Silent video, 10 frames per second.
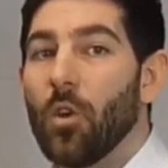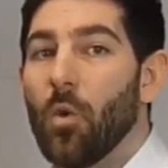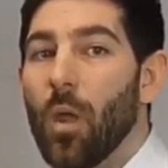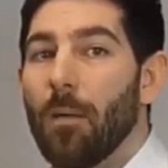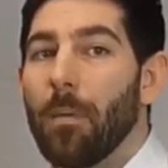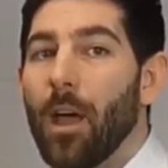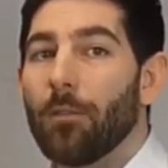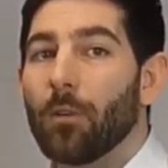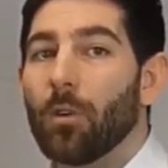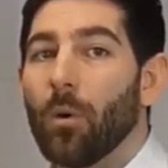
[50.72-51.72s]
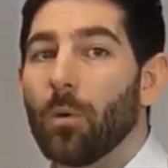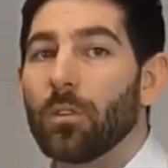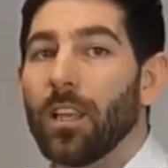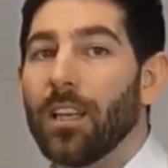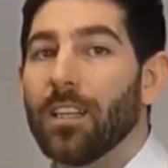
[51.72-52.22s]
new and powerful tools
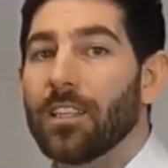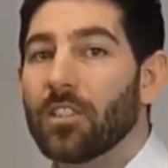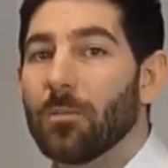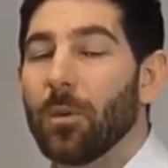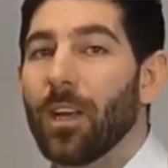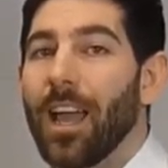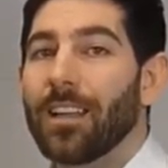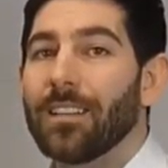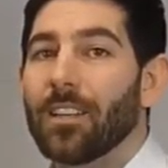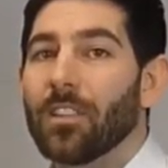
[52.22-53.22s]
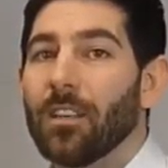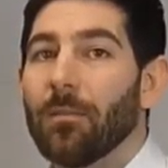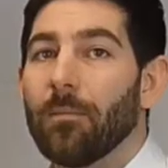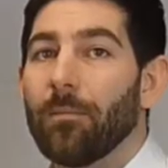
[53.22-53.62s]
in a distributed architecture.